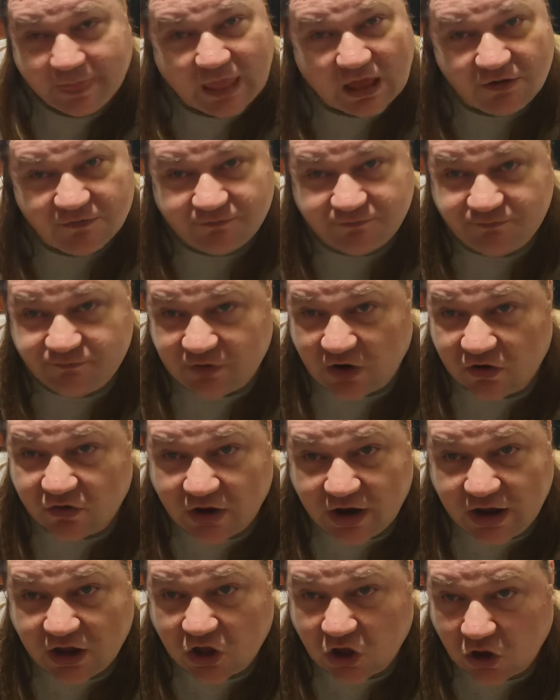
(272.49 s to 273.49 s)
of
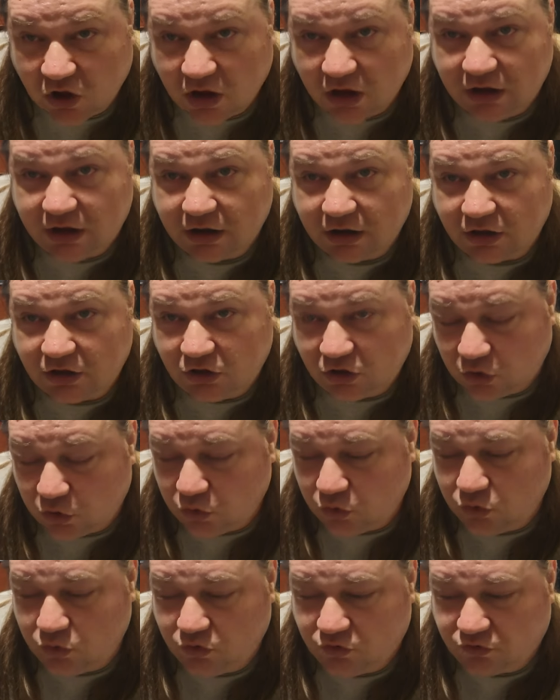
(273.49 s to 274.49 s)
very good
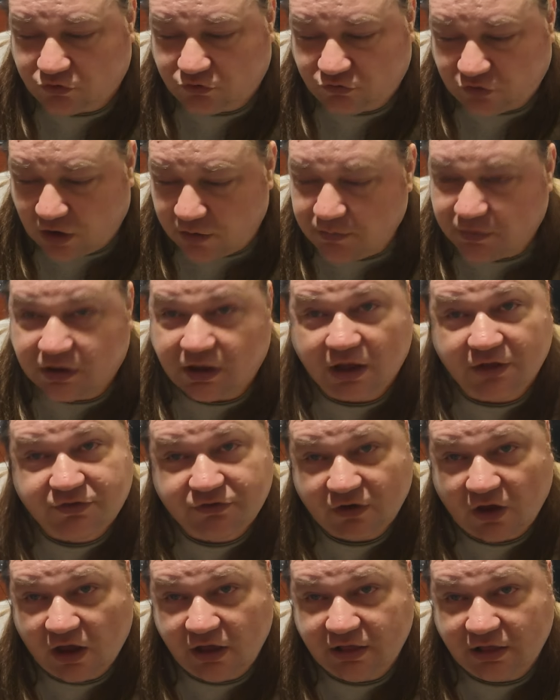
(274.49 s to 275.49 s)
used drum
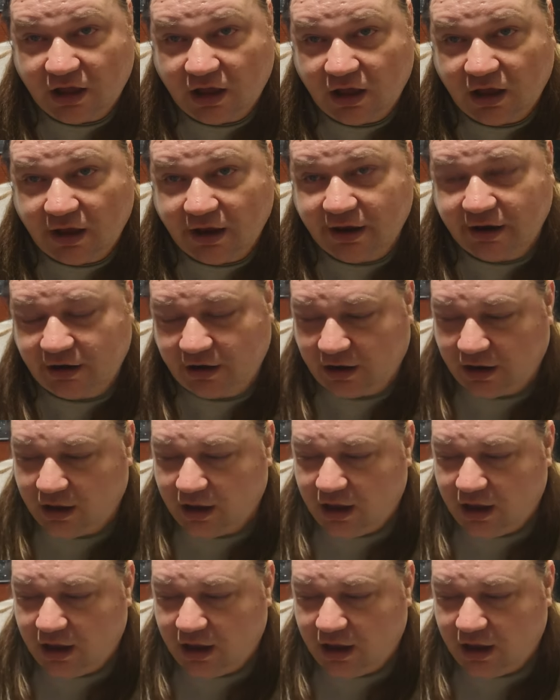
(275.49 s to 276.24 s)
kits online.